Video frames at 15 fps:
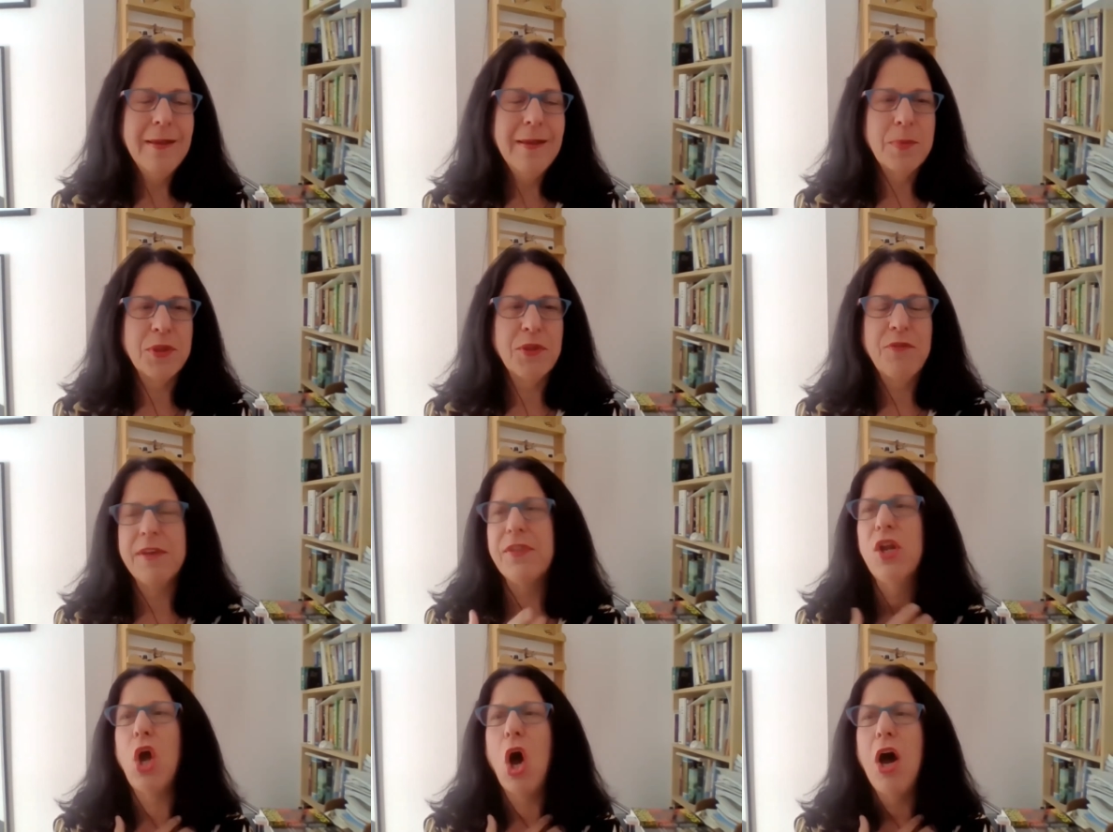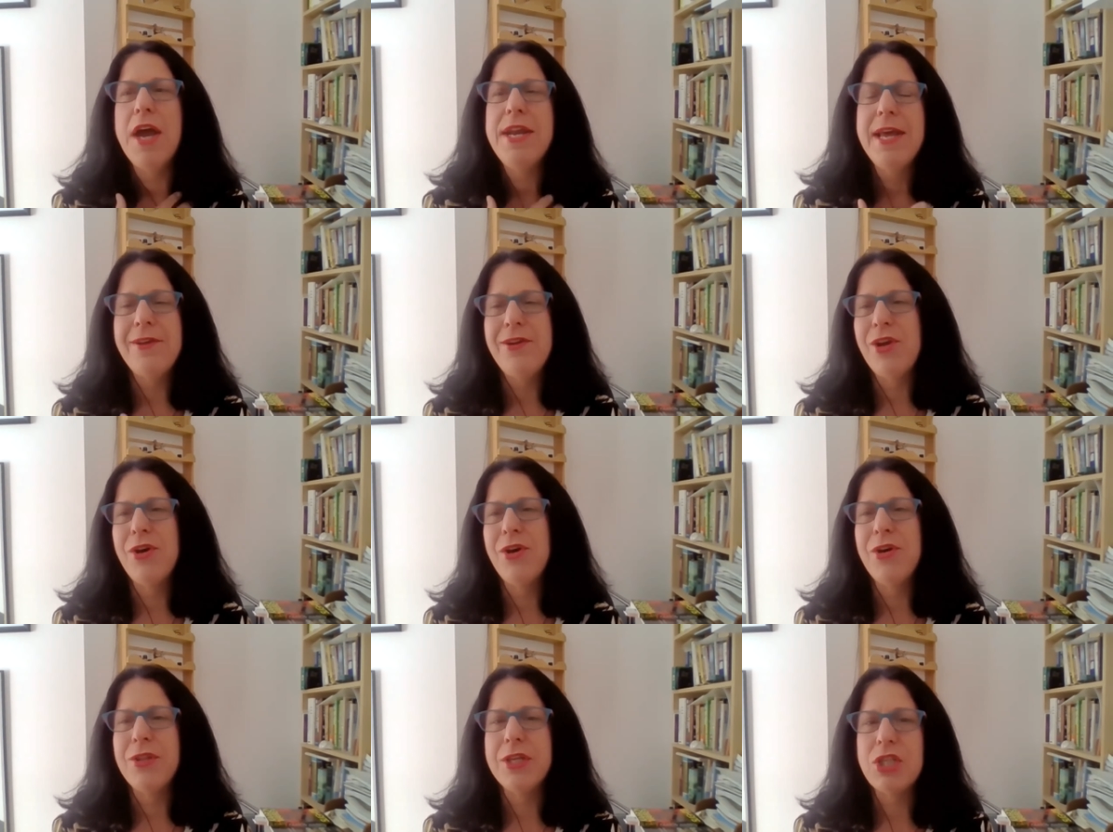but the fact that I now
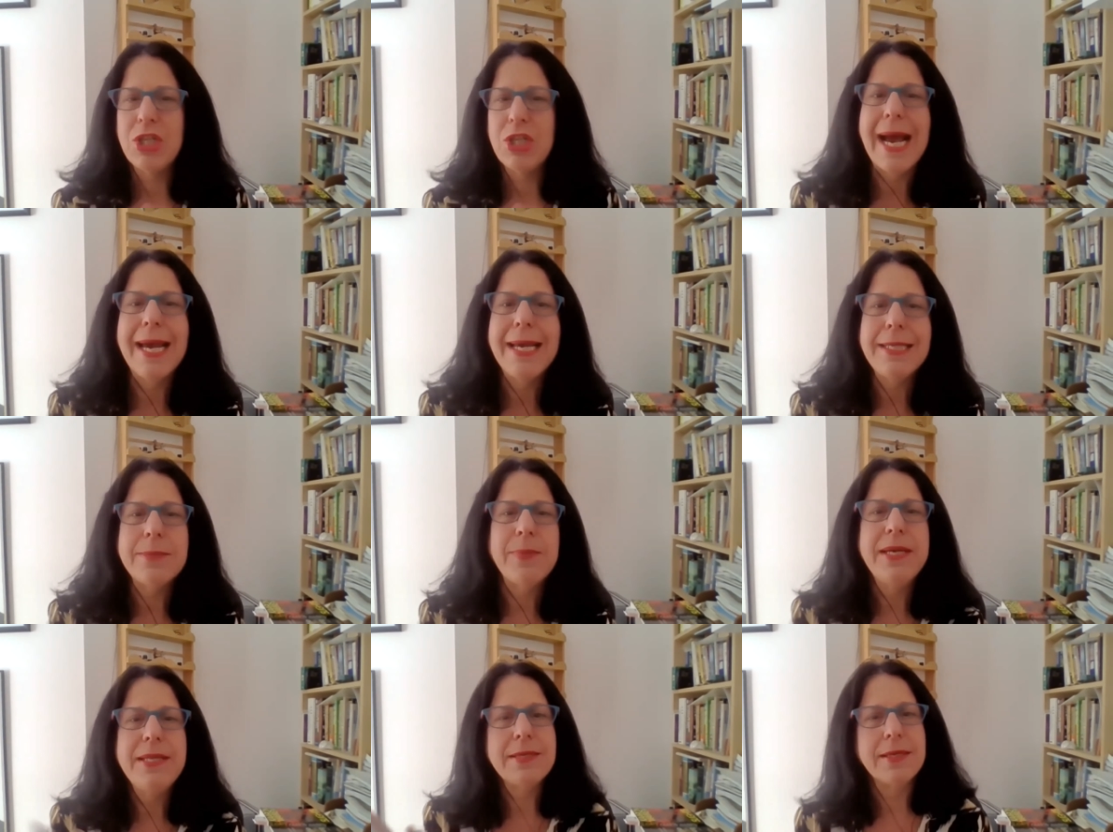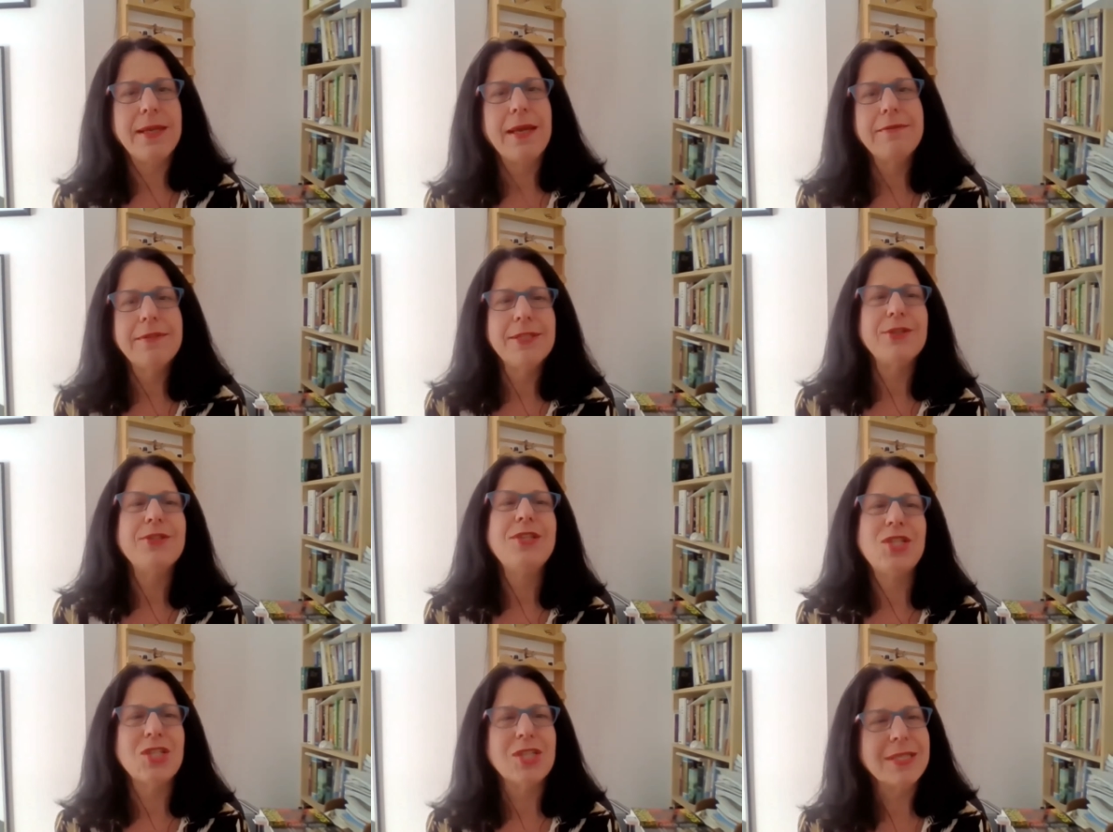know that she hates beans and loves
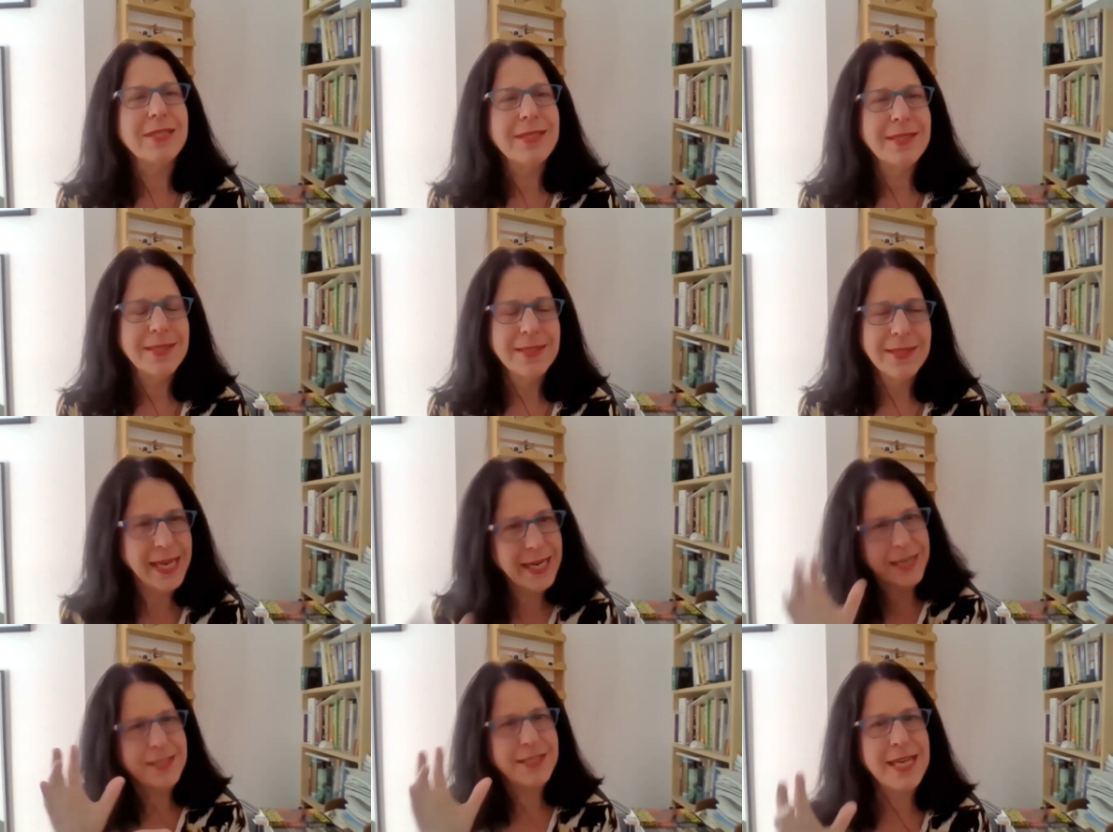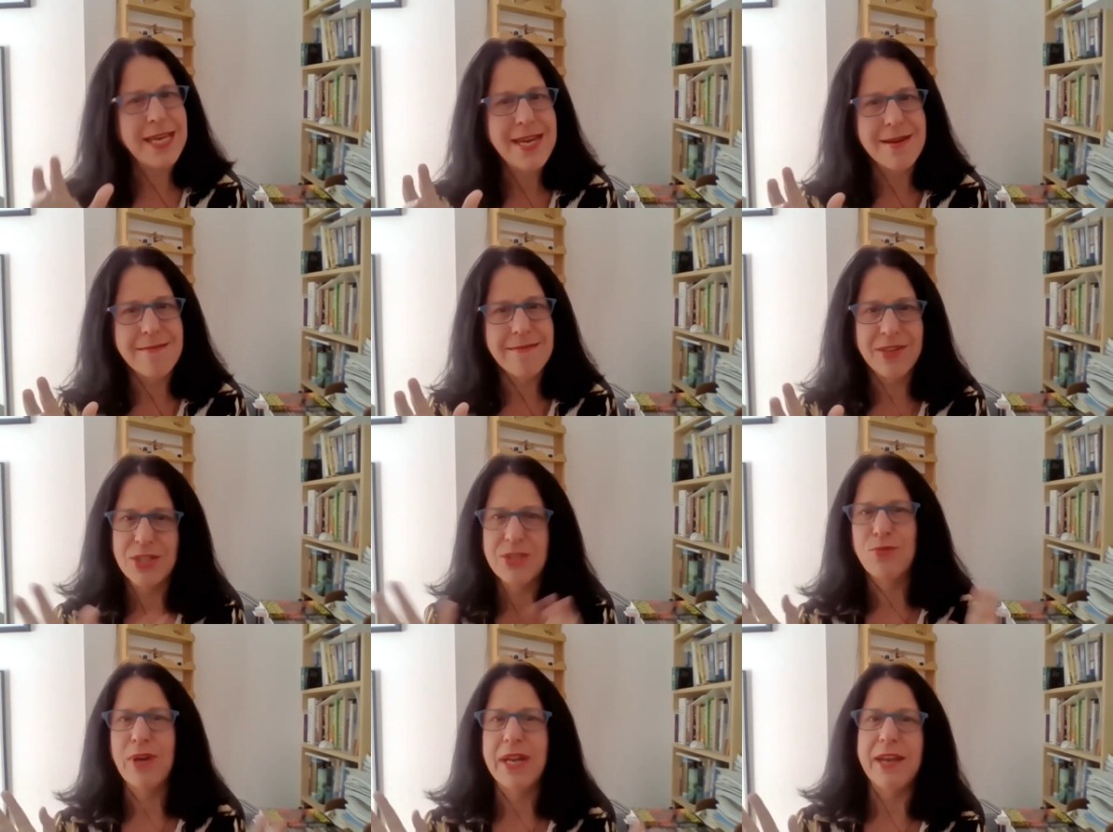sausages in a tin, which
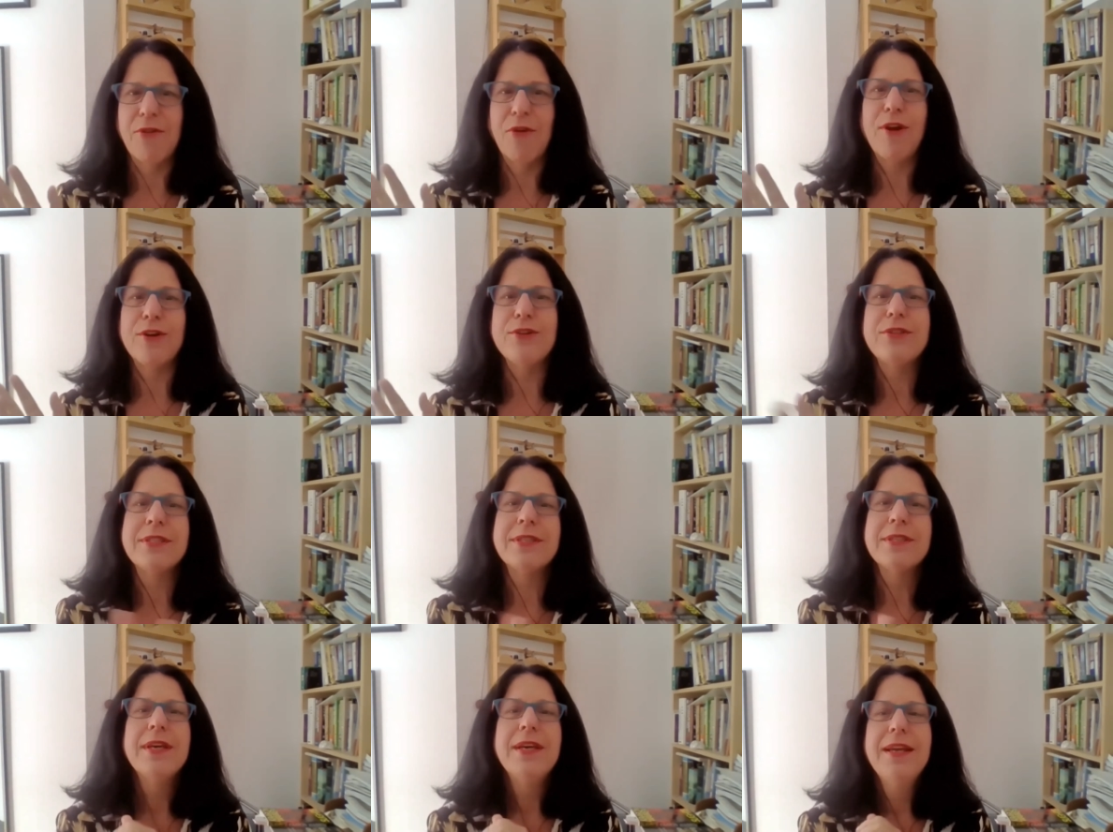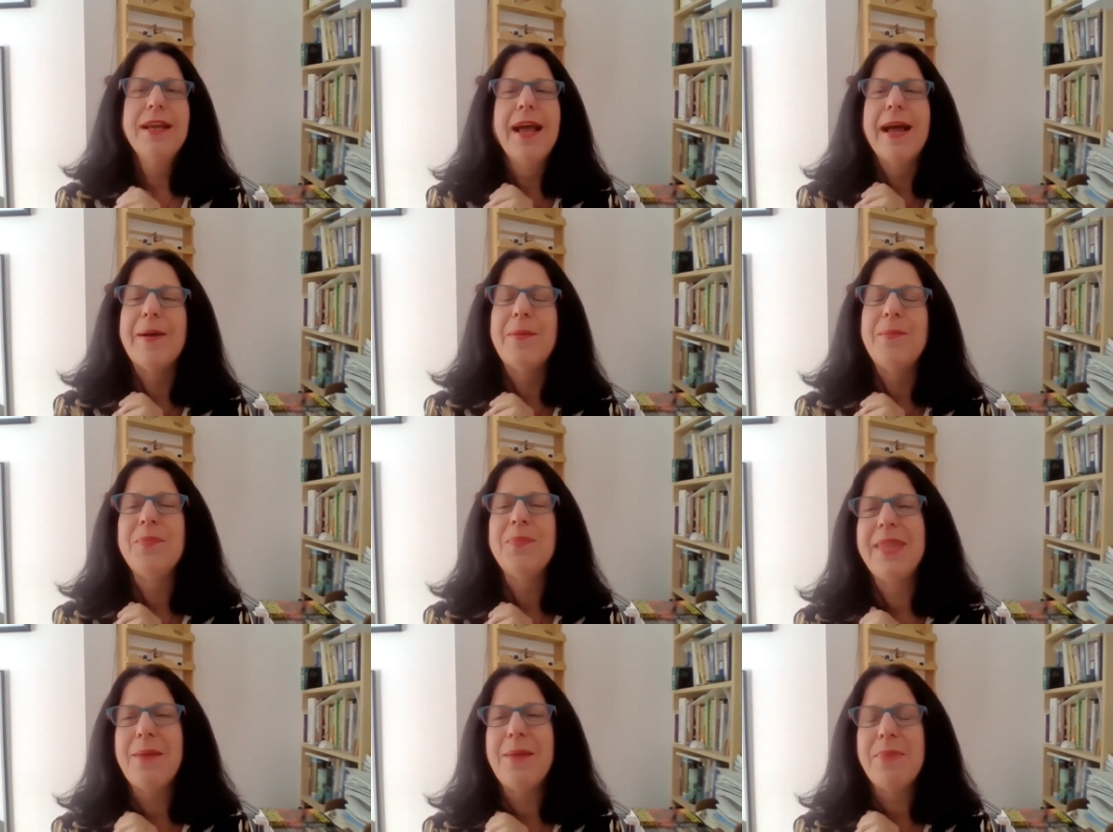is really gross,
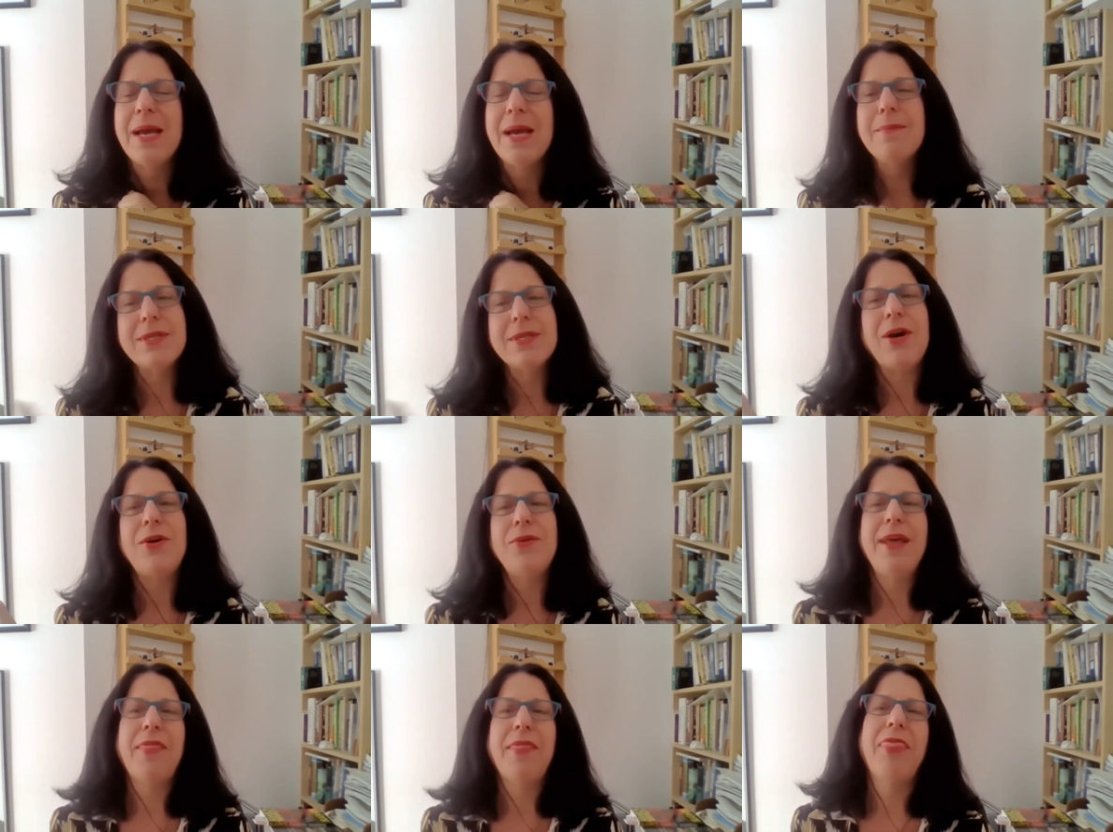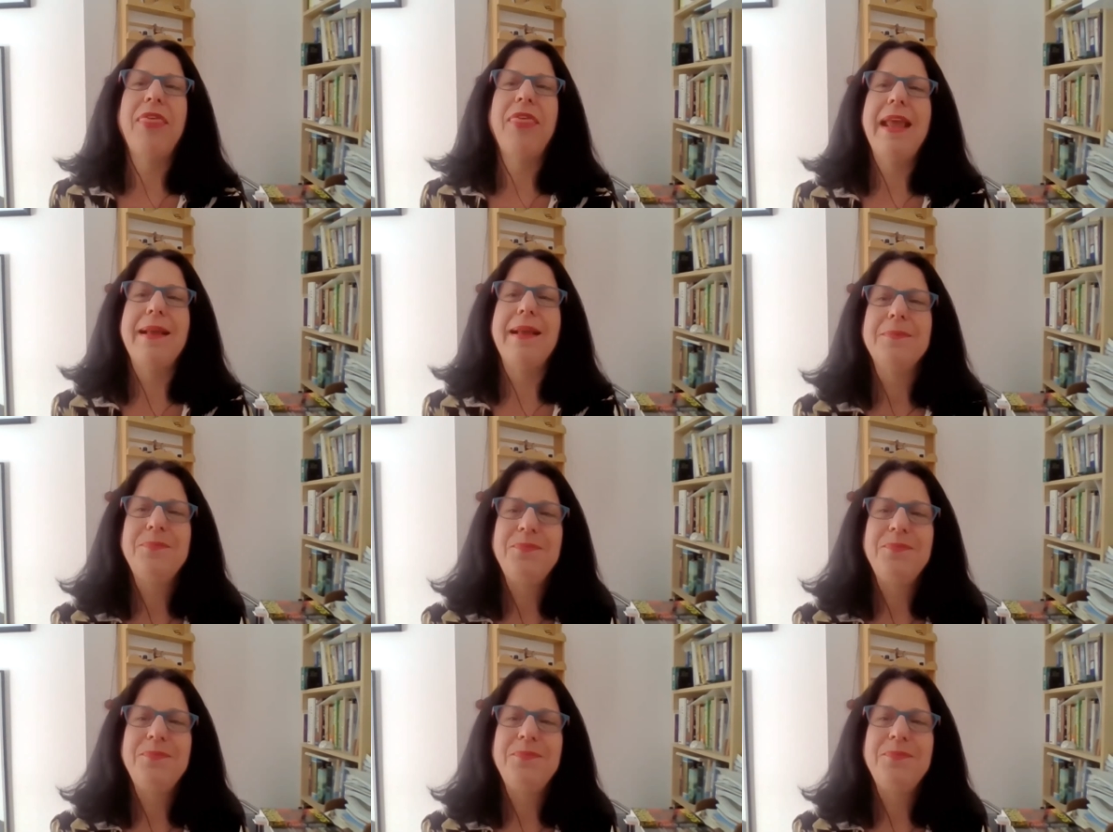that becomes a whole nother thing.